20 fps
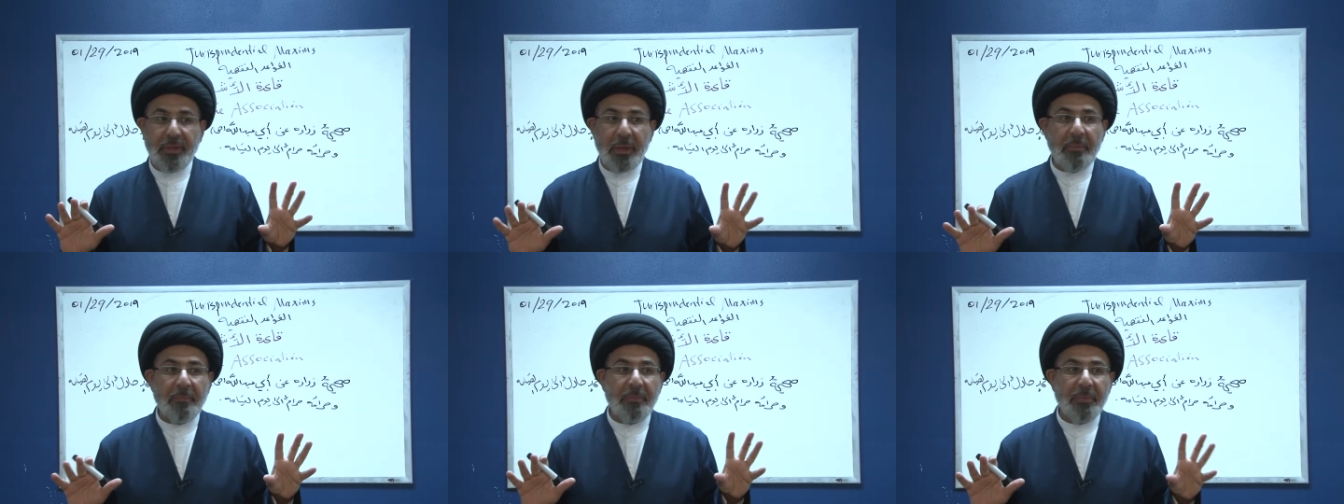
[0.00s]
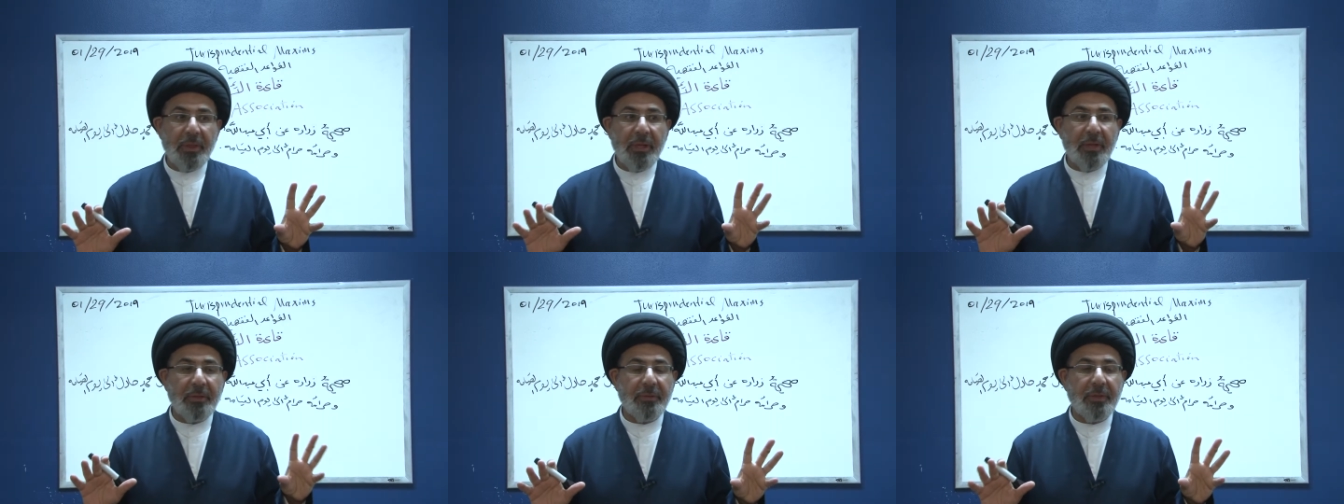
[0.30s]

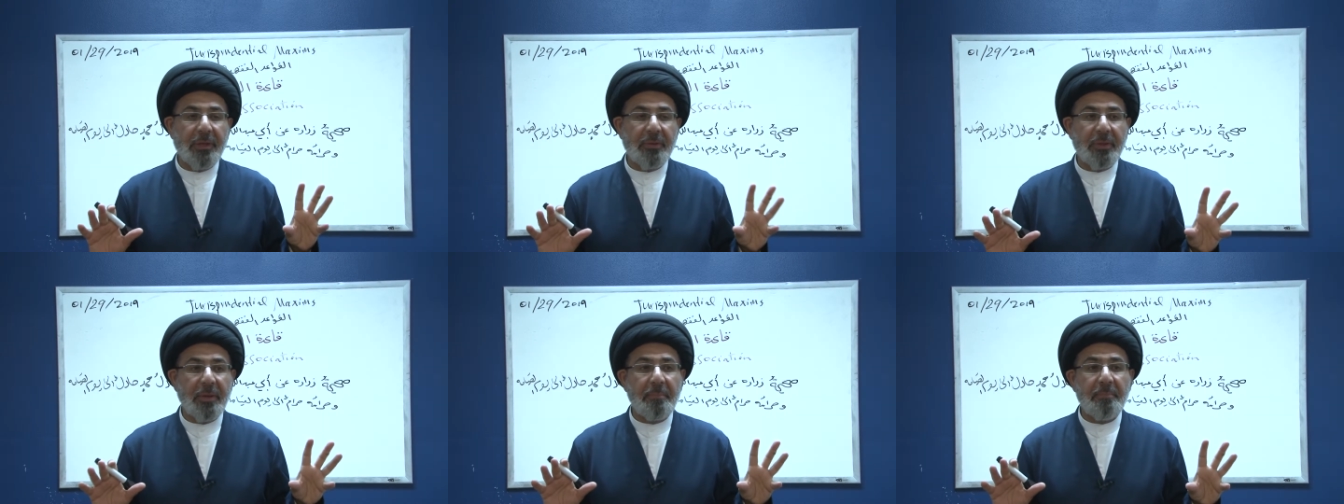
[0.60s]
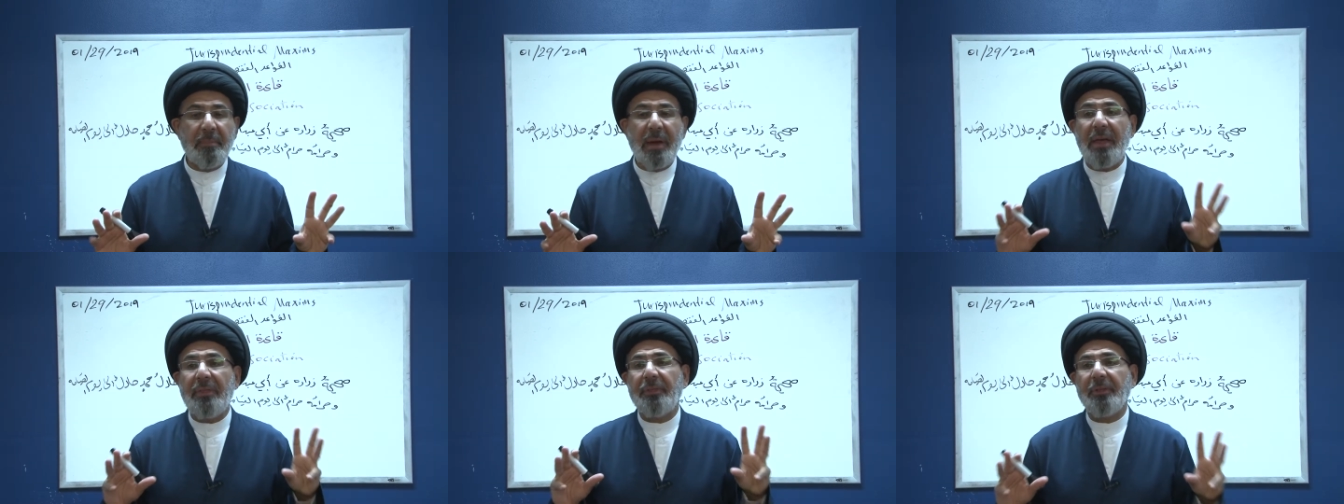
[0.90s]
the
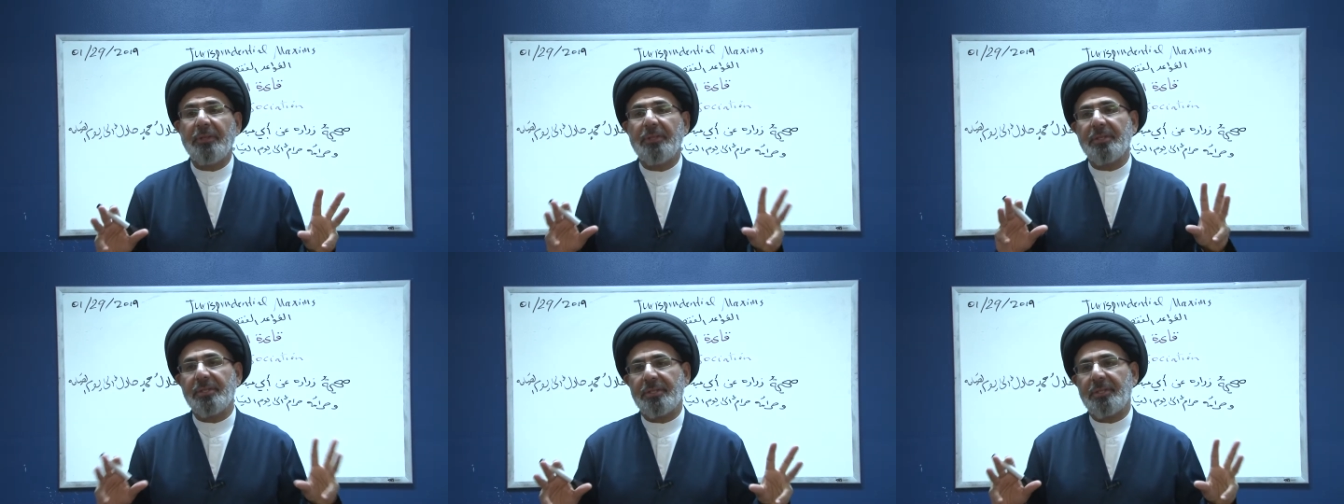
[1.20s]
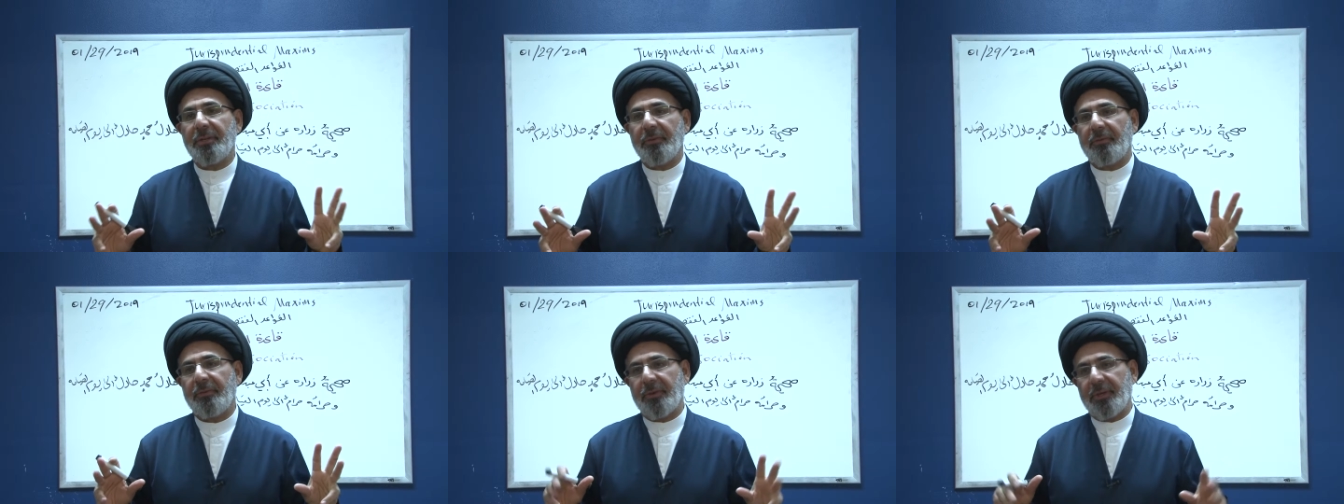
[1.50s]
method is
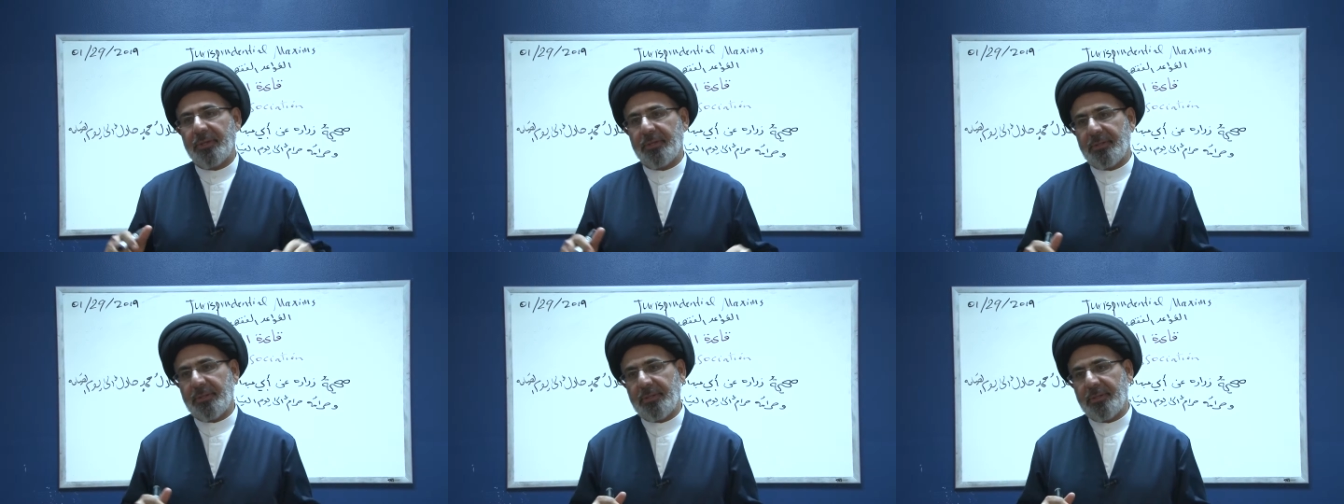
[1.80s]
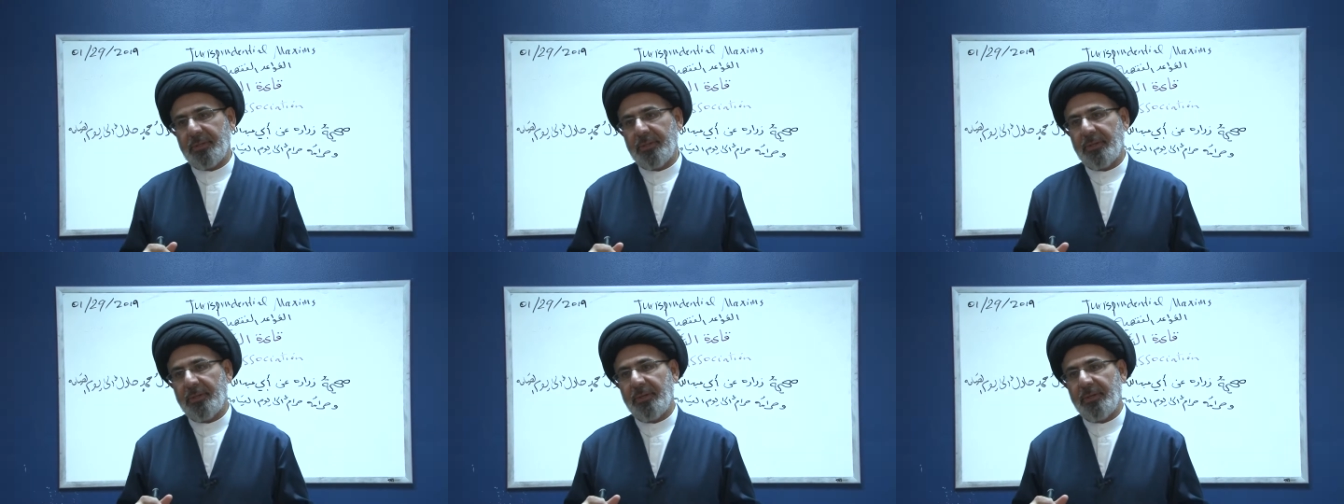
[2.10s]
different.